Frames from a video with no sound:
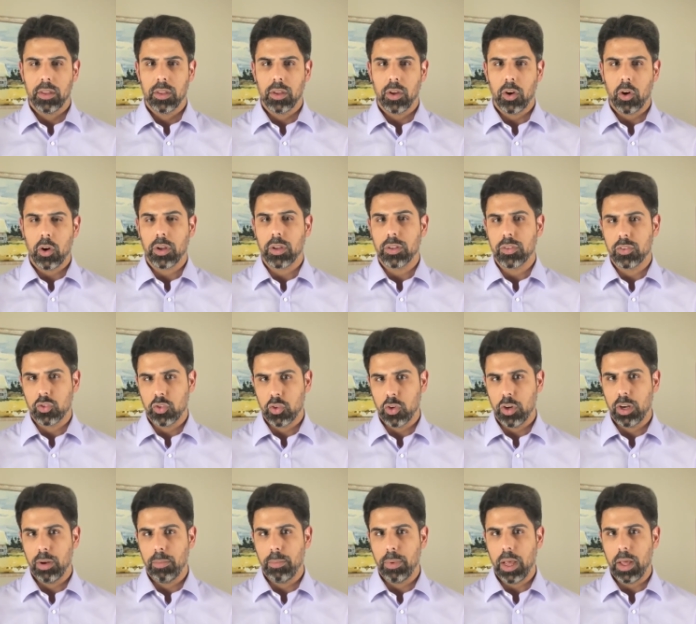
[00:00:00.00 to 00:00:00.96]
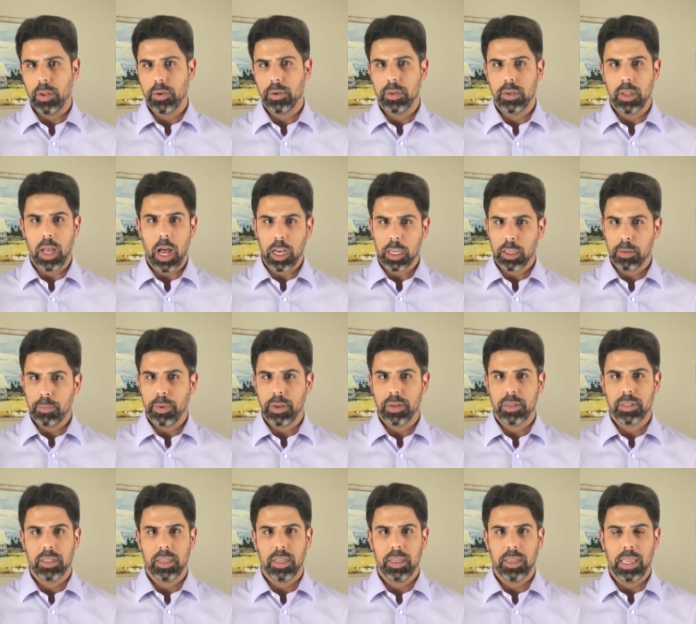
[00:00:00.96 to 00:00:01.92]
are concerned about
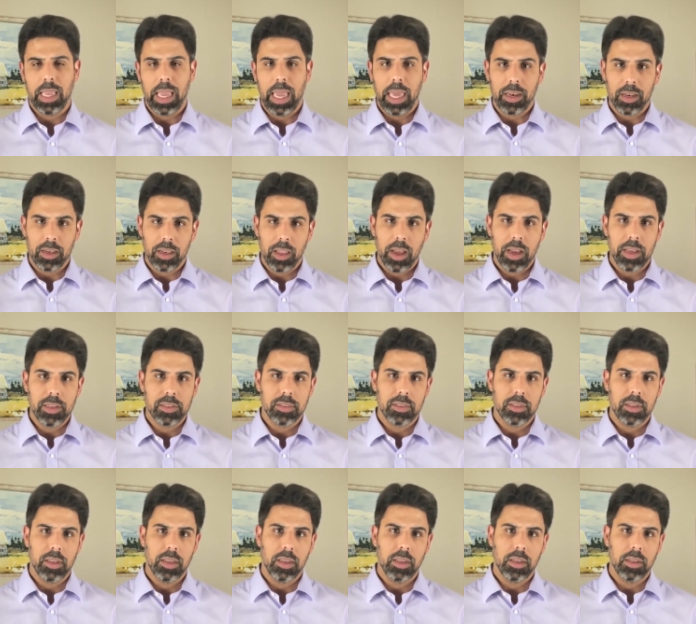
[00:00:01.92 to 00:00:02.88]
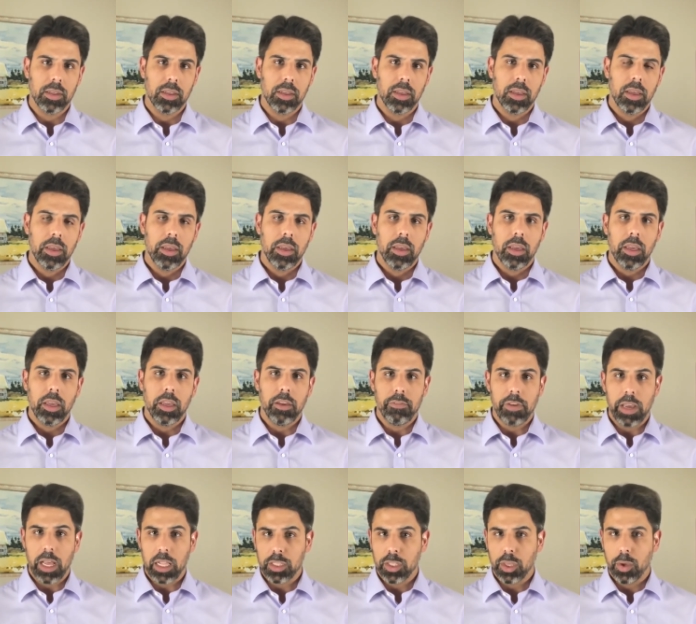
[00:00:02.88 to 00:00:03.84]
documenting, analyzing,
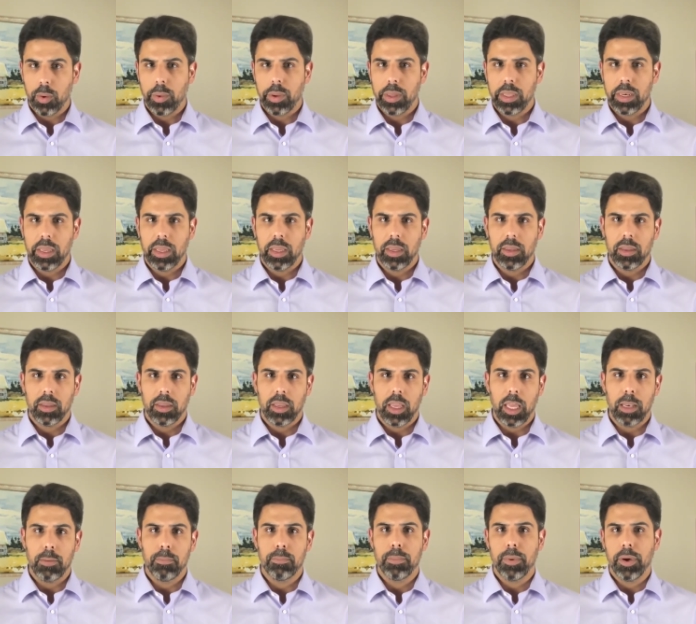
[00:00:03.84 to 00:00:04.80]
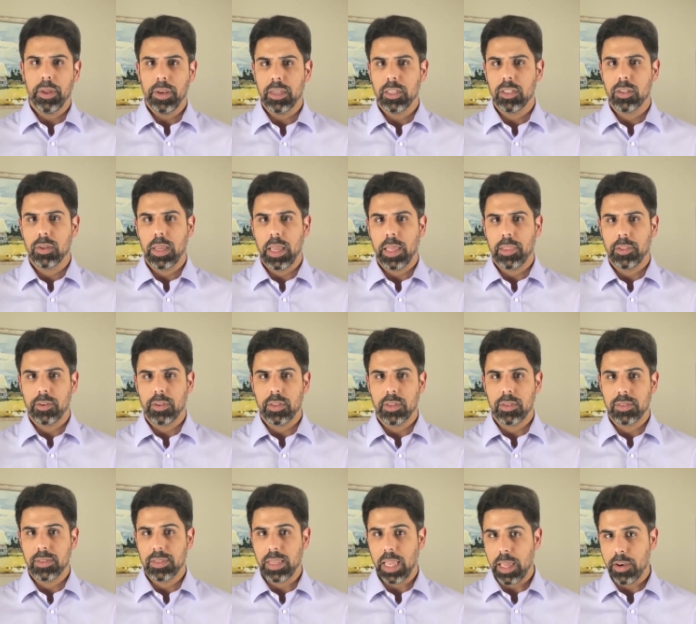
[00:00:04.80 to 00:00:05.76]
evaluating, and putting together the
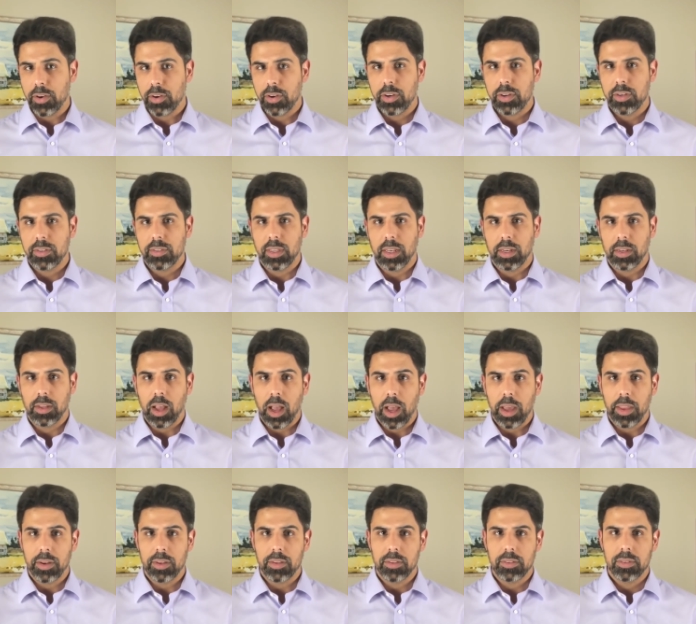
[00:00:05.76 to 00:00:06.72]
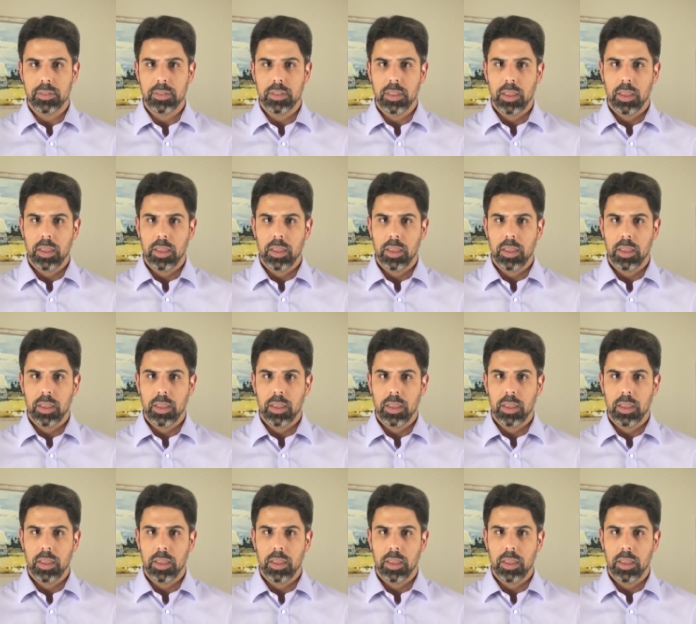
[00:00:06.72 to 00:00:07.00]
standards and guidance